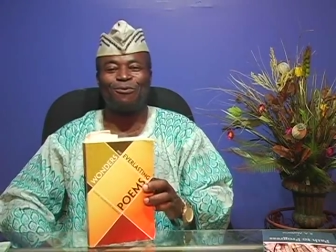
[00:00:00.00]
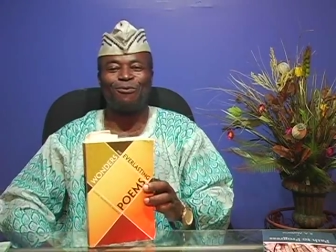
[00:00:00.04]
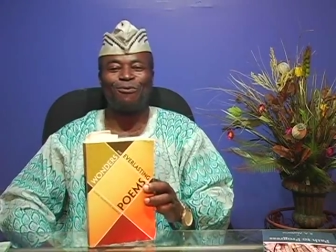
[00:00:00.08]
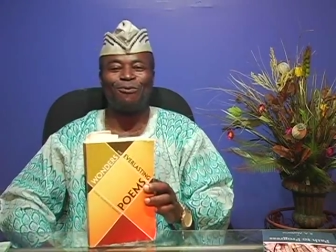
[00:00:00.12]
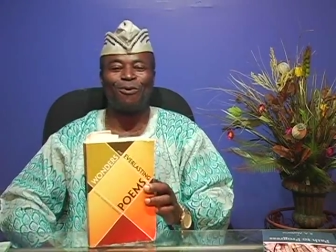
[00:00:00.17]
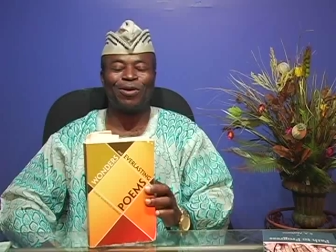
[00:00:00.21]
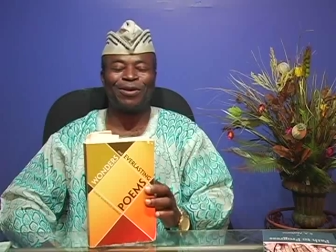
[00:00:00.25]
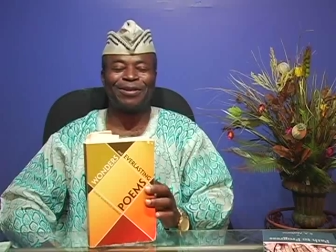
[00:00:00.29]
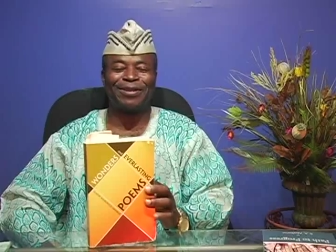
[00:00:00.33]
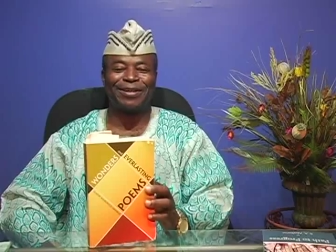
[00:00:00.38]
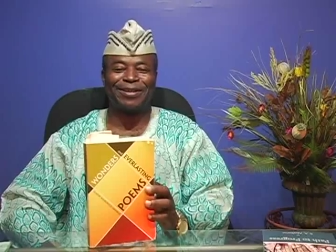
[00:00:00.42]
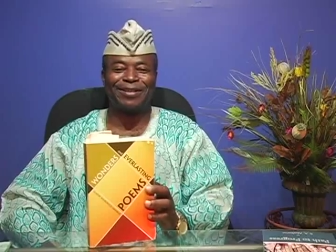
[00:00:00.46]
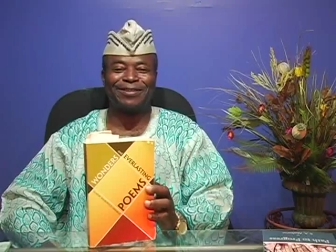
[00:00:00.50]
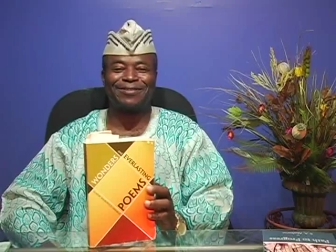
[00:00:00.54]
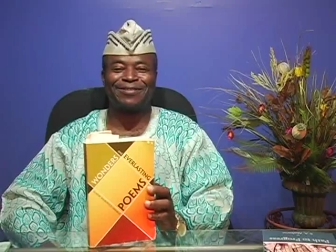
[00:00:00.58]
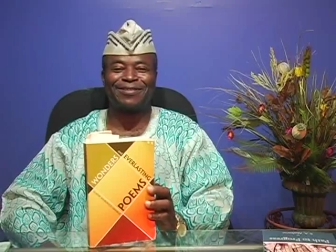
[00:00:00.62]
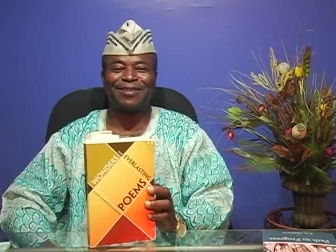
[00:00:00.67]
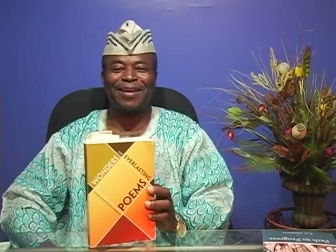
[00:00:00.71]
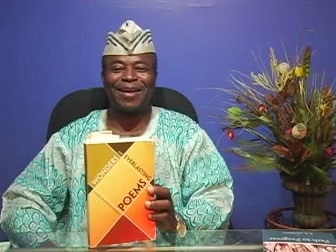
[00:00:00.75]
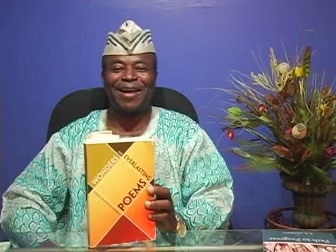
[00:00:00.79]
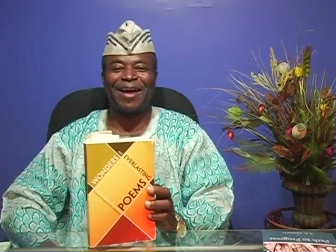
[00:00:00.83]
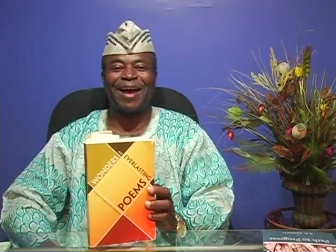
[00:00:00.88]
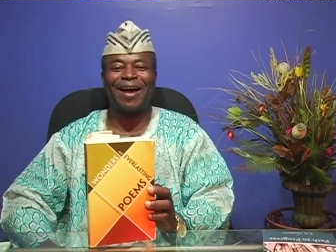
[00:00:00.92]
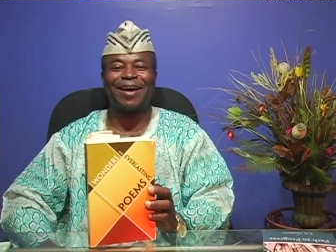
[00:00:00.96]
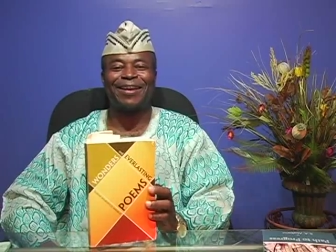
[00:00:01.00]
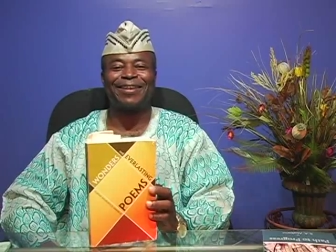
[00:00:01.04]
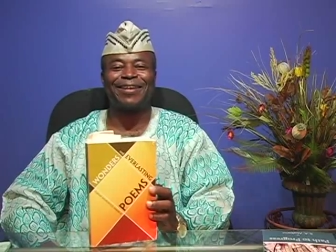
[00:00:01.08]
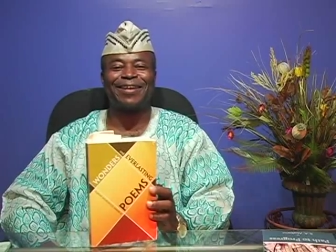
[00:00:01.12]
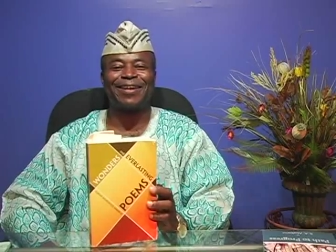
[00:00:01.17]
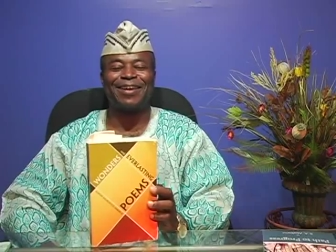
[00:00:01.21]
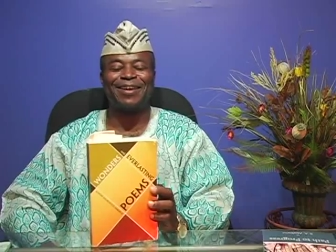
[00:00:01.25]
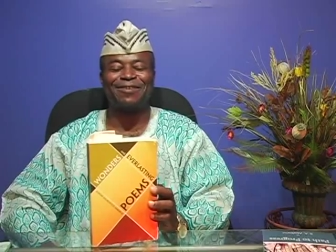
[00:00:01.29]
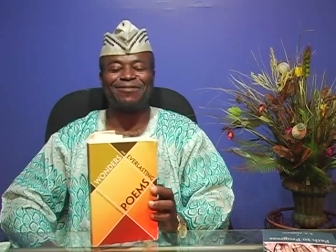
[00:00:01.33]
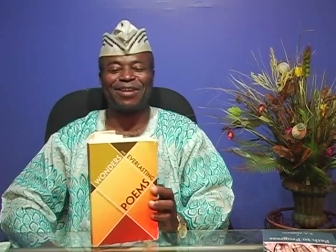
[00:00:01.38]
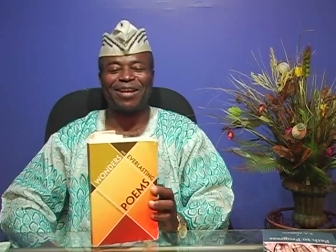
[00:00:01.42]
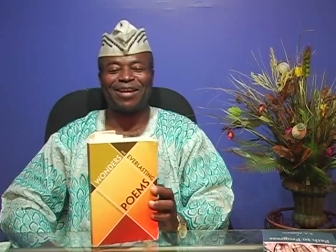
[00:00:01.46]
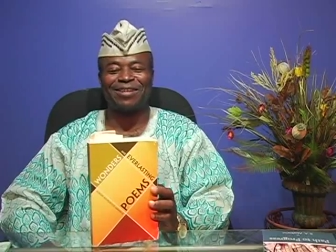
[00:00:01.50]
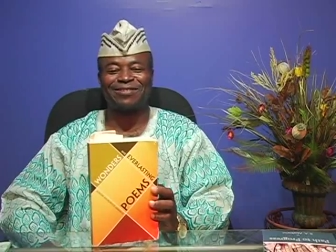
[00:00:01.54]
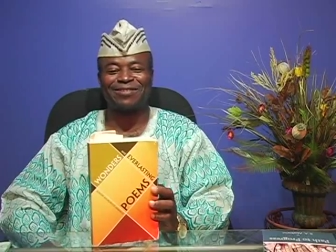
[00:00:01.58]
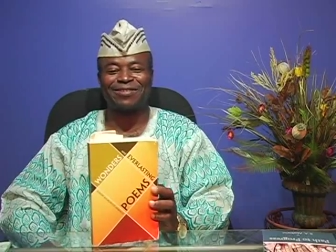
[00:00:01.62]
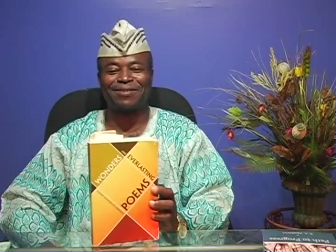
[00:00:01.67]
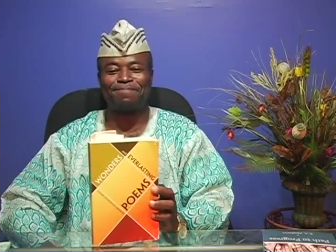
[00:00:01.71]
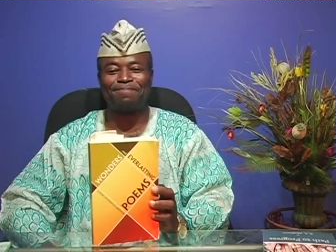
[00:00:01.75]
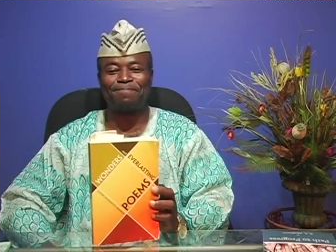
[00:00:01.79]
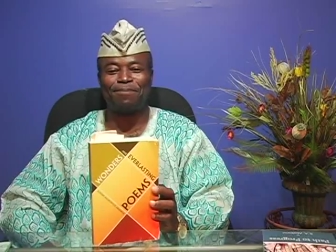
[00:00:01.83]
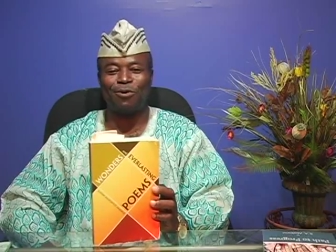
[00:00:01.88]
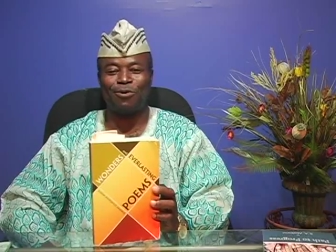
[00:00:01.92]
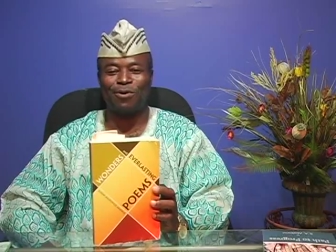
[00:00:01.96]
Wonders and
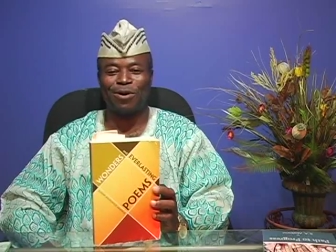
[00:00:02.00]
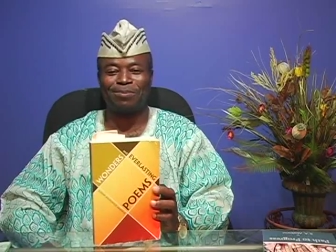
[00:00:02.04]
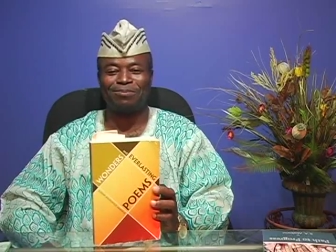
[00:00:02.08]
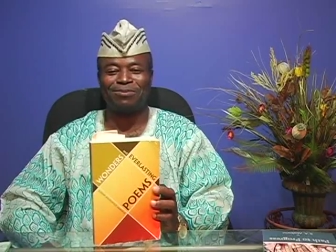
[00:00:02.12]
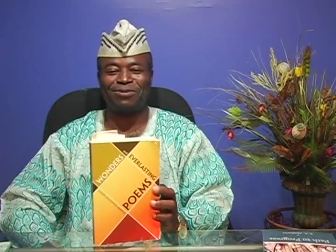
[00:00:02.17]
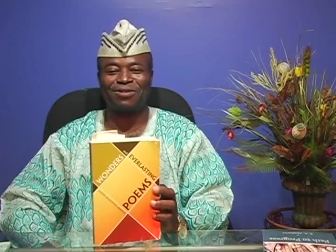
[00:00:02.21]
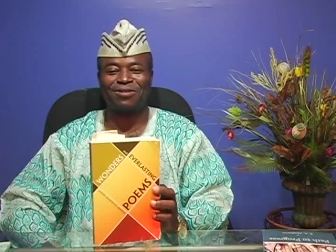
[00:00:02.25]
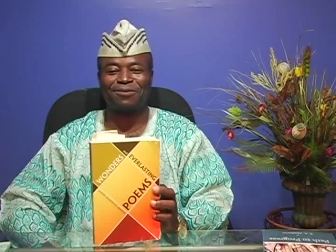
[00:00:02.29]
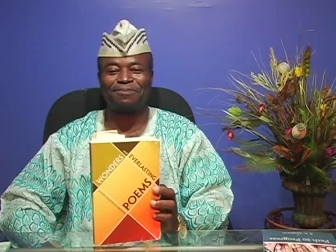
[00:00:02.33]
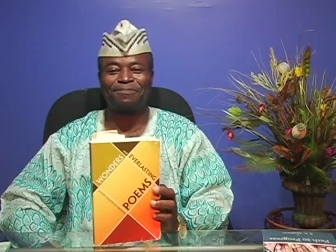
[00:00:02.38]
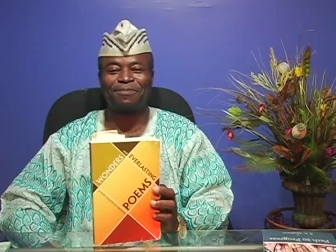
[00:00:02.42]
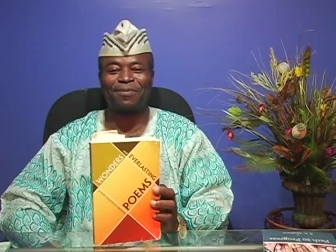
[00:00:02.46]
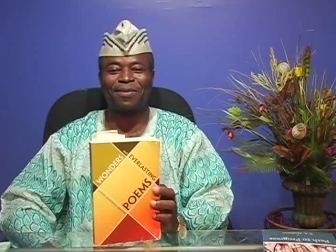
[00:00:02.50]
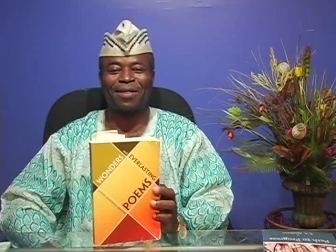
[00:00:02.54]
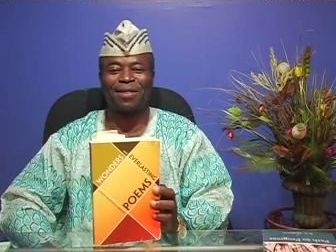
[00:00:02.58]
Everlasting Poems.